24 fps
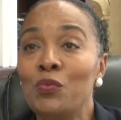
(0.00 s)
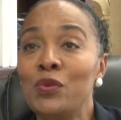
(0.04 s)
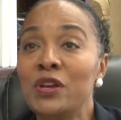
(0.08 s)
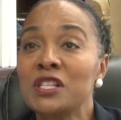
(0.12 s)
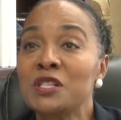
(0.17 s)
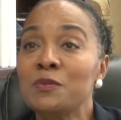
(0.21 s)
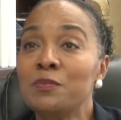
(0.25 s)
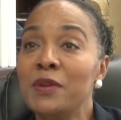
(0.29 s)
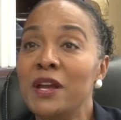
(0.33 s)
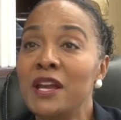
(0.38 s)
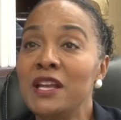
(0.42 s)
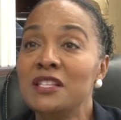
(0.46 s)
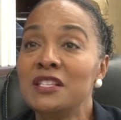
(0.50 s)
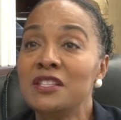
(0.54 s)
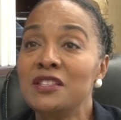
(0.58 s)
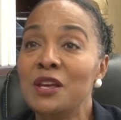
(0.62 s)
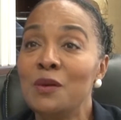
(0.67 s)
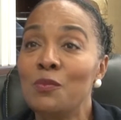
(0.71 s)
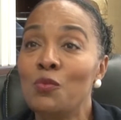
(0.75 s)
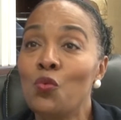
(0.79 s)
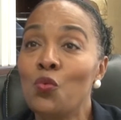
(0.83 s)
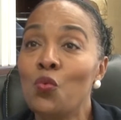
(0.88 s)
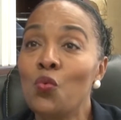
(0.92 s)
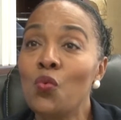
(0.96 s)
we explain to
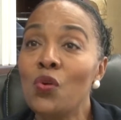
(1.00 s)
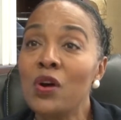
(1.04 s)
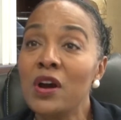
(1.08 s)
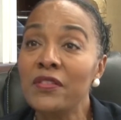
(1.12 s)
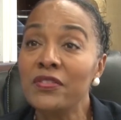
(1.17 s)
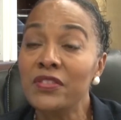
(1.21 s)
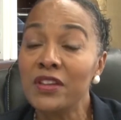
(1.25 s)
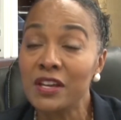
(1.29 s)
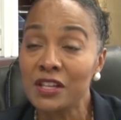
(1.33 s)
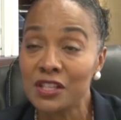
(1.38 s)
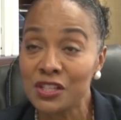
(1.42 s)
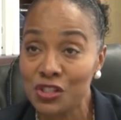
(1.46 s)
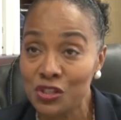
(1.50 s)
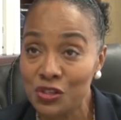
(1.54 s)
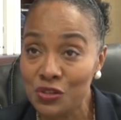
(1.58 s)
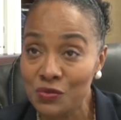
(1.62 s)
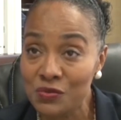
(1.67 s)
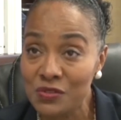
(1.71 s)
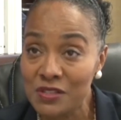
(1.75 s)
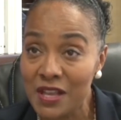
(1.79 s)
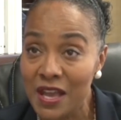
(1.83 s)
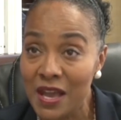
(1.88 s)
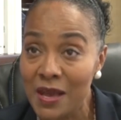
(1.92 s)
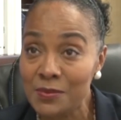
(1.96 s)
them what
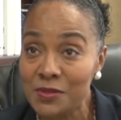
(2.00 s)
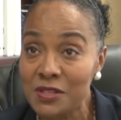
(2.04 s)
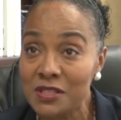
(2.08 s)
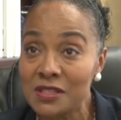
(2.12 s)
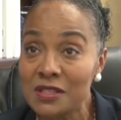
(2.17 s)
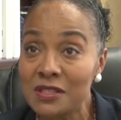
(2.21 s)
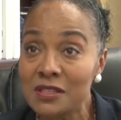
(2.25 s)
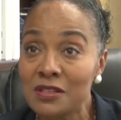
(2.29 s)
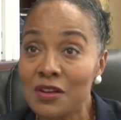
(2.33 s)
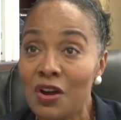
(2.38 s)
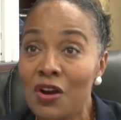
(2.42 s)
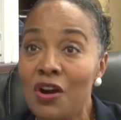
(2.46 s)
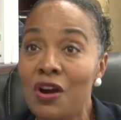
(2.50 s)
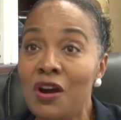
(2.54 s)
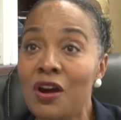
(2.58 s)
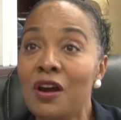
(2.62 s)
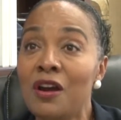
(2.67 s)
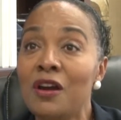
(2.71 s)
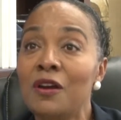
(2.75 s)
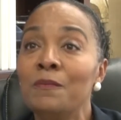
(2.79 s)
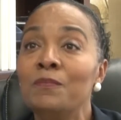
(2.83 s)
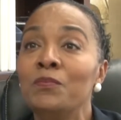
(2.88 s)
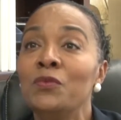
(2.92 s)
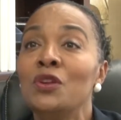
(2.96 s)
excused absences
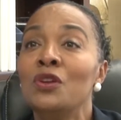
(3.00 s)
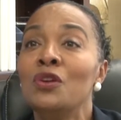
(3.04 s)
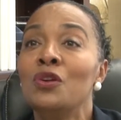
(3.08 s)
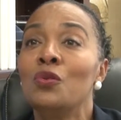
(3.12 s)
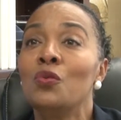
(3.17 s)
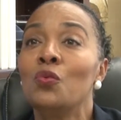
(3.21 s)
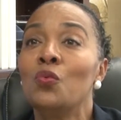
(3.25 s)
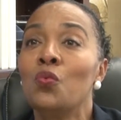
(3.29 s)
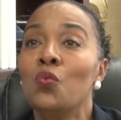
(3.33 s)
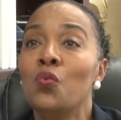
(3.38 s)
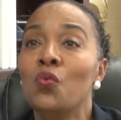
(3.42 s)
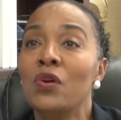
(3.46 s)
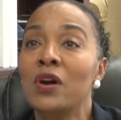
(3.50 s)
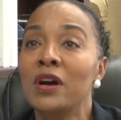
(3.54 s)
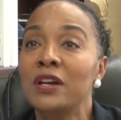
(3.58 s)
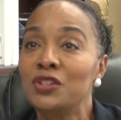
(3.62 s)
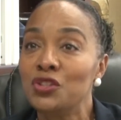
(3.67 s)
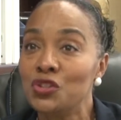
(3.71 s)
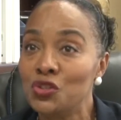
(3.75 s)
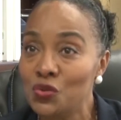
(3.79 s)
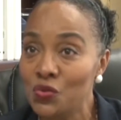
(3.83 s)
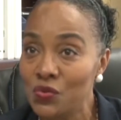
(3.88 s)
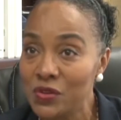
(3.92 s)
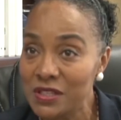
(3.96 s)
are, what
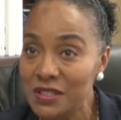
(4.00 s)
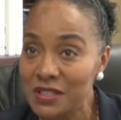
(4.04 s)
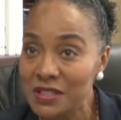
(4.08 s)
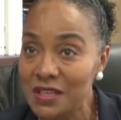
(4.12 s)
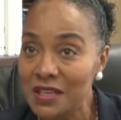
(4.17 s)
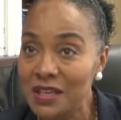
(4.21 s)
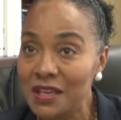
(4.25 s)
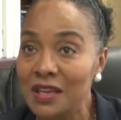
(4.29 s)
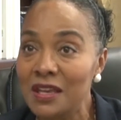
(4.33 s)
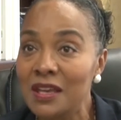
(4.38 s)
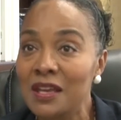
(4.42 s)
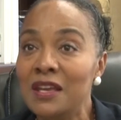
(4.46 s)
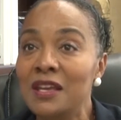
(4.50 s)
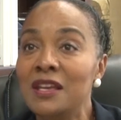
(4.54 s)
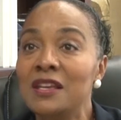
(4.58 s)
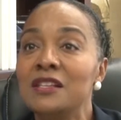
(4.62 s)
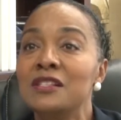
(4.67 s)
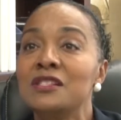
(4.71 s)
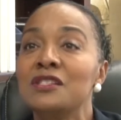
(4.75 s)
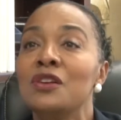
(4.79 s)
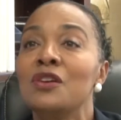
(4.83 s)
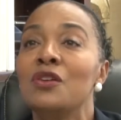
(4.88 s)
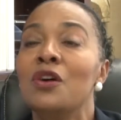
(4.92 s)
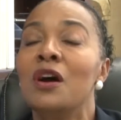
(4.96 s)
truancy
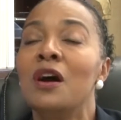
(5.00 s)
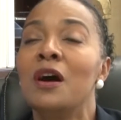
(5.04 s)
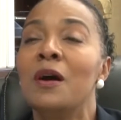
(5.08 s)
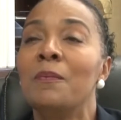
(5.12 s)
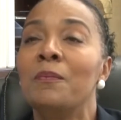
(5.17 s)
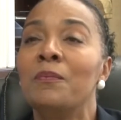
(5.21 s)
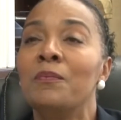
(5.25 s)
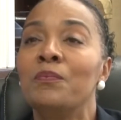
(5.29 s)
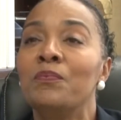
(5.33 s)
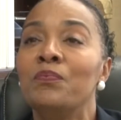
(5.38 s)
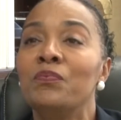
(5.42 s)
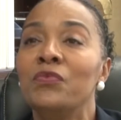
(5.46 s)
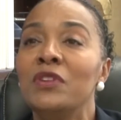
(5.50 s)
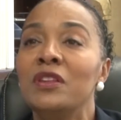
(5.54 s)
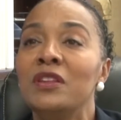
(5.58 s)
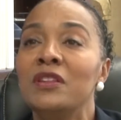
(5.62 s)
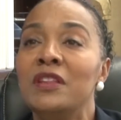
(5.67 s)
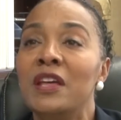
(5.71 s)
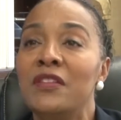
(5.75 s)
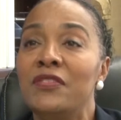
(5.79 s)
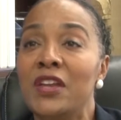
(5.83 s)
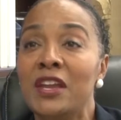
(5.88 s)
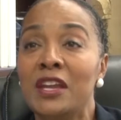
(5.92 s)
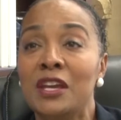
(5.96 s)
is,
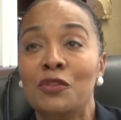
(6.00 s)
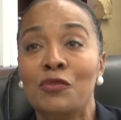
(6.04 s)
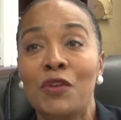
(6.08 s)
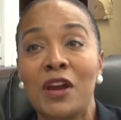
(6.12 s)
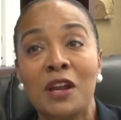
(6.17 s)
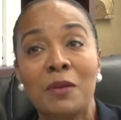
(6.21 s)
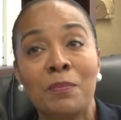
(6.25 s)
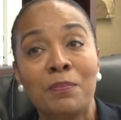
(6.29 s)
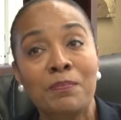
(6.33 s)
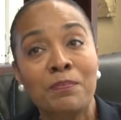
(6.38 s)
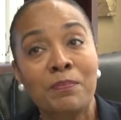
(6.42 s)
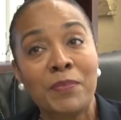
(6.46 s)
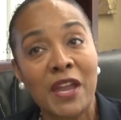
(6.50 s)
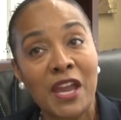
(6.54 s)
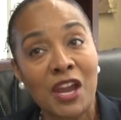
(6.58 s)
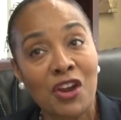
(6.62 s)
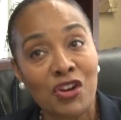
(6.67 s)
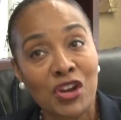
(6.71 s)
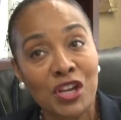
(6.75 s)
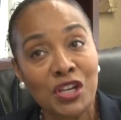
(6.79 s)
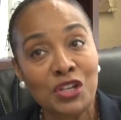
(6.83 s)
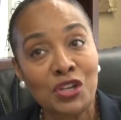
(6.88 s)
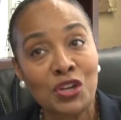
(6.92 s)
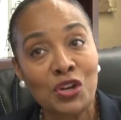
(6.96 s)
that they can write a
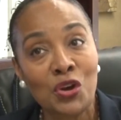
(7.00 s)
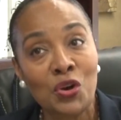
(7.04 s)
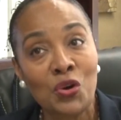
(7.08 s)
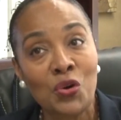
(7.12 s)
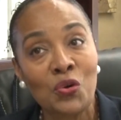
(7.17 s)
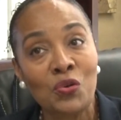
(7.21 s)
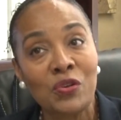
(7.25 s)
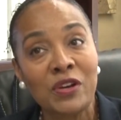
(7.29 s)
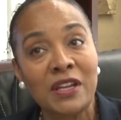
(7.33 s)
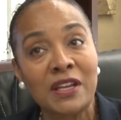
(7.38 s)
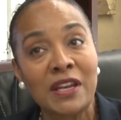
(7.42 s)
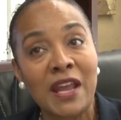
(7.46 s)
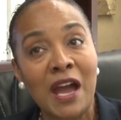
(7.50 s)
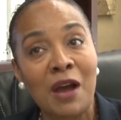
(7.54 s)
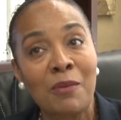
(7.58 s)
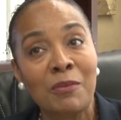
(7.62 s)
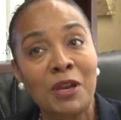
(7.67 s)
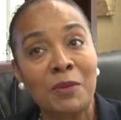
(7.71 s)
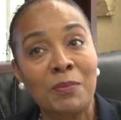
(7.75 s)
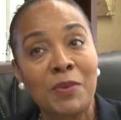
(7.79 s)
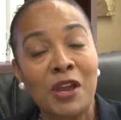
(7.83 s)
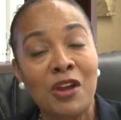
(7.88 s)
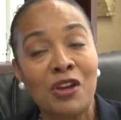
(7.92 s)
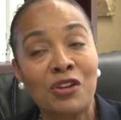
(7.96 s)
parent note and how
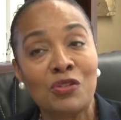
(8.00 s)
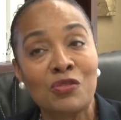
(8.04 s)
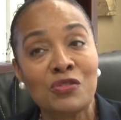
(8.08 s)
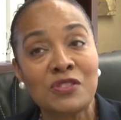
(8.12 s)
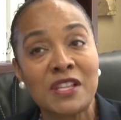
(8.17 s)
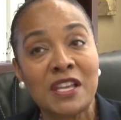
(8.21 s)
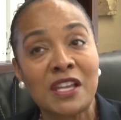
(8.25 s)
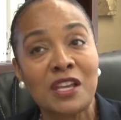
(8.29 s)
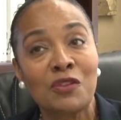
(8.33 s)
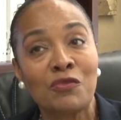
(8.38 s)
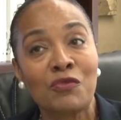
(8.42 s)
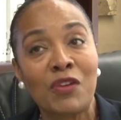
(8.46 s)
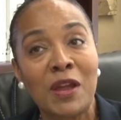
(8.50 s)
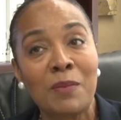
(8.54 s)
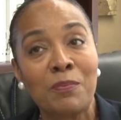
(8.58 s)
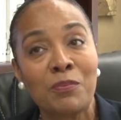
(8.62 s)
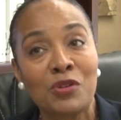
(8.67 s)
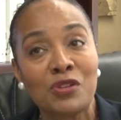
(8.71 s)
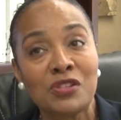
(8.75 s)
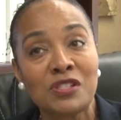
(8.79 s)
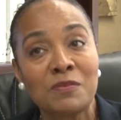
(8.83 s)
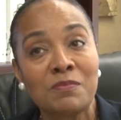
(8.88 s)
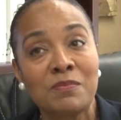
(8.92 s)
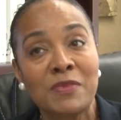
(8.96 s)
many parent notes they can write
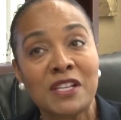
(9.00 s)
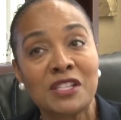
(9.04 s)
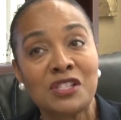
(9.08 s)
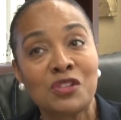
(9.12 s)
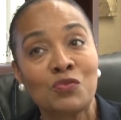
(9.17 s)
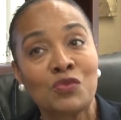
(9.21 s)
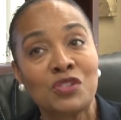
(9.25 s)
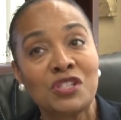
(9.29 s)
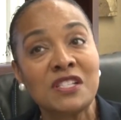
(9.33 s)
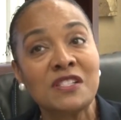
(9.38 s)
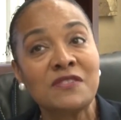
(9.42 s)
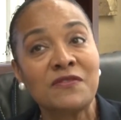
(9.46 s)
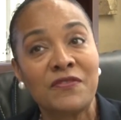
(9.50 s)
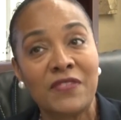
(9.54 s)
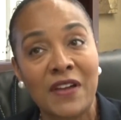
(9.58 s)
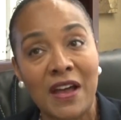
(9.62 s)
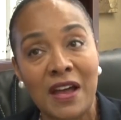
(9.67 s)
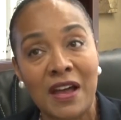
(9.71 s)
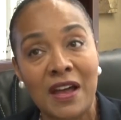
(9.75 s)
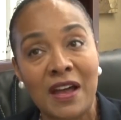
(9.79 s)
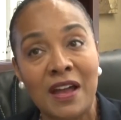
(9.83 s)
per semester, which is 5.